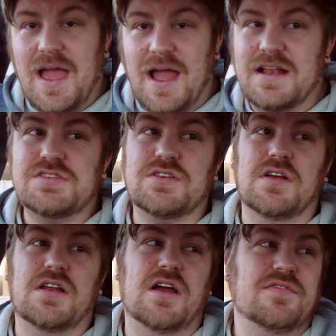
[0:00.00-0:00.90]
and
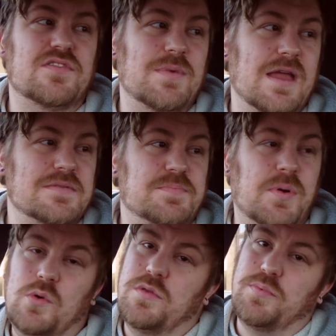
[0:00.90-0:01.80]
strong enough to be able to
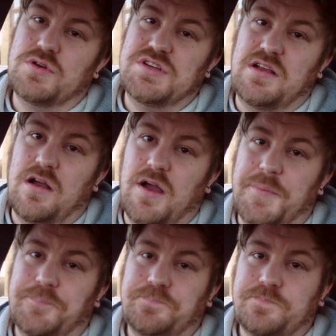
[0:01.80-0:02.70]
pull the project
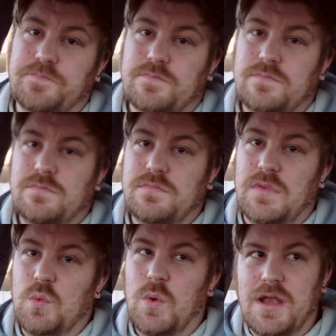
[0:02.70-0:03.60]
car
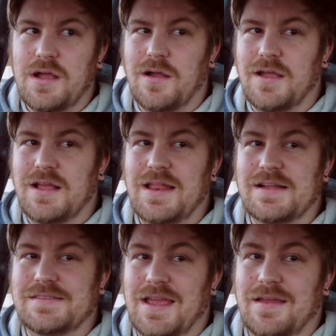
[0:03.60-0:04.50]
when I go and
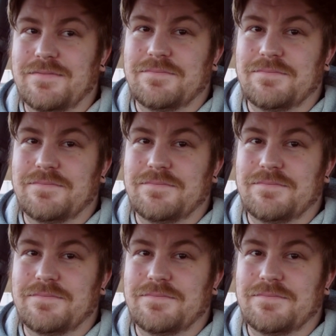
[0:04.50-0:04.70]
collect it.